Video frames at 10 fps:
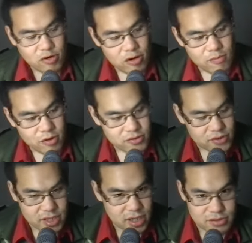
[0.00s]
more important
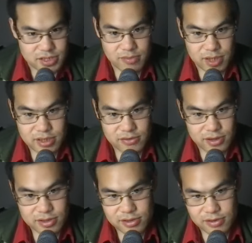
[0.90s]
right now is the money,
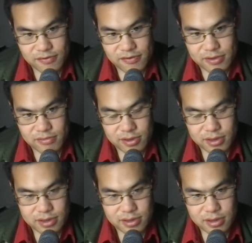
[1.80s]
right? So the 50
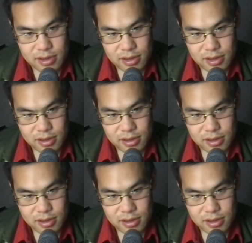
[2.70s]
billion